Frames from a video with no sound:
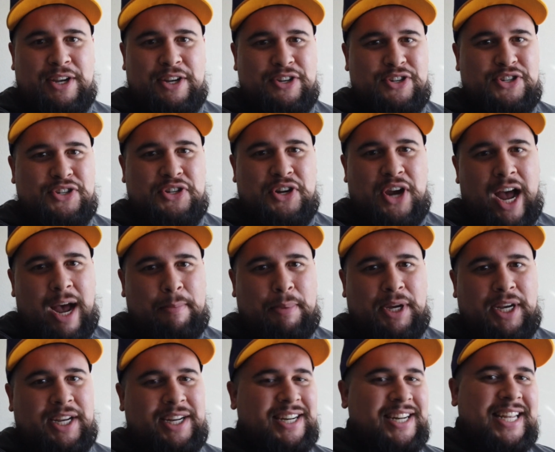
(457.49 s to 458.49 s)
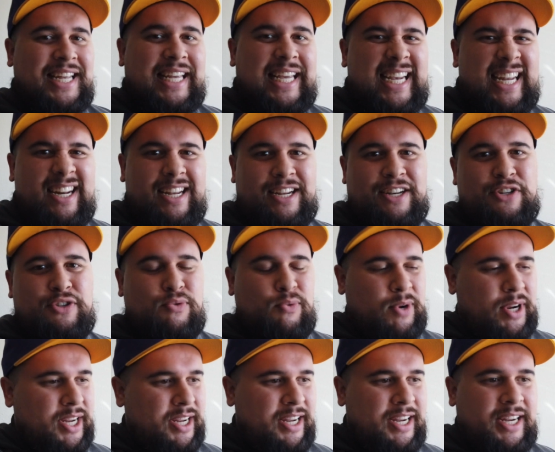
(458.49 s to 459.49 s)
shopping, eating,
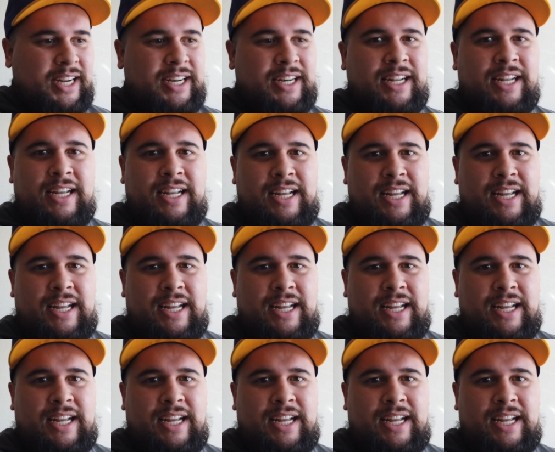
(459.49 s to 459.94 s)
drinking,